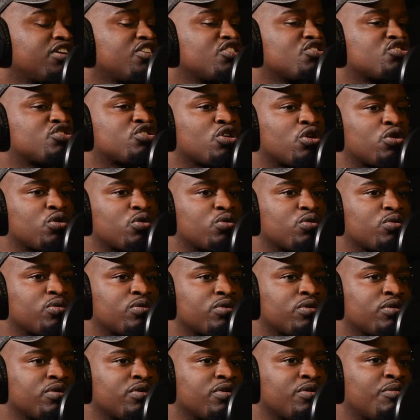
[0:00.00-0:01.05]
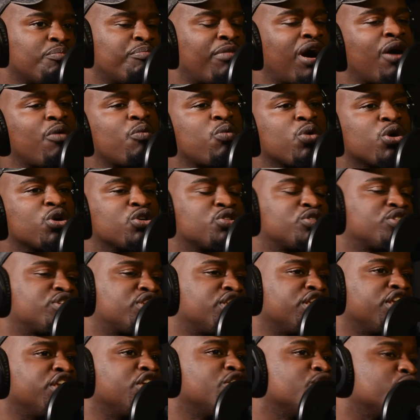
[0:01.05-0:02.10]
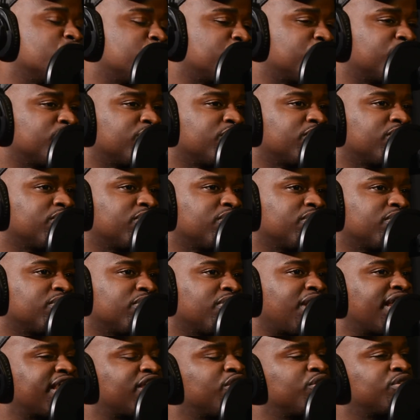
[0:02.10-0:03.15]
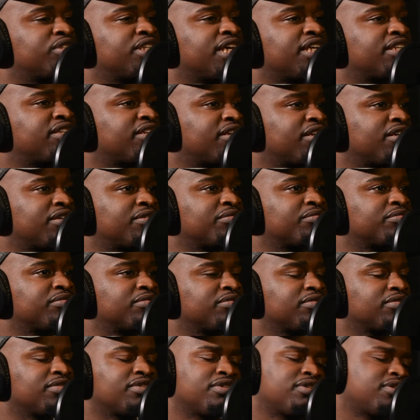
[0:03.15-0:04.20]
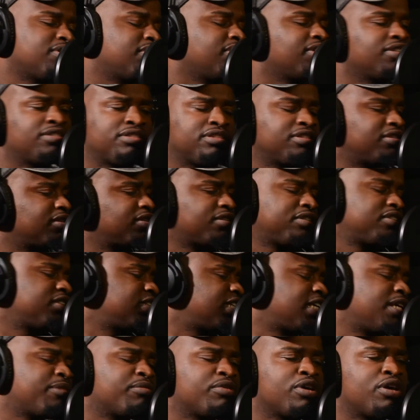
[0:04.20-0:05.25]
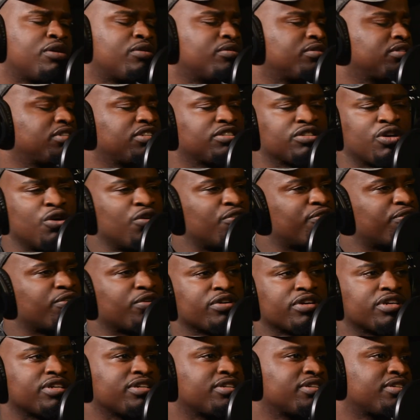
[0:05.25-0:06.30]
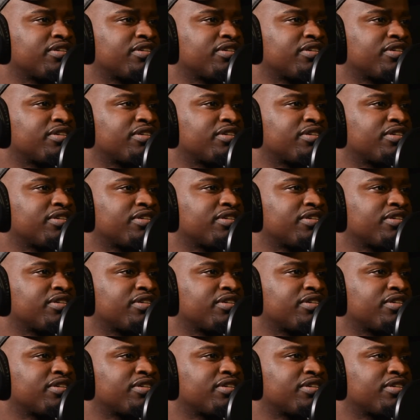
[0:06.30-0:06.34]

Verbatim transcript: So my words to you, like you said to them, is just, just keep going. Just go for it.